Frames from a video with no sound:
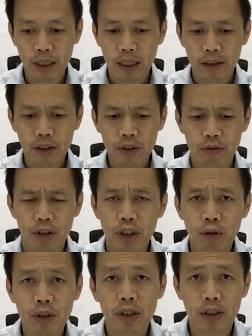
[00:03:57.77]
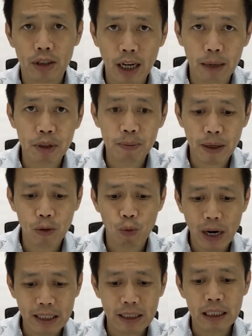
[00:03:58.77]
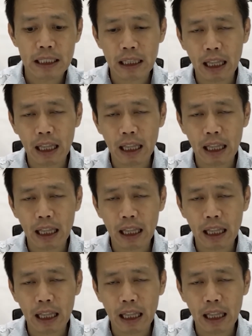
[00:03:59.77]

This reduces the time spent waiting in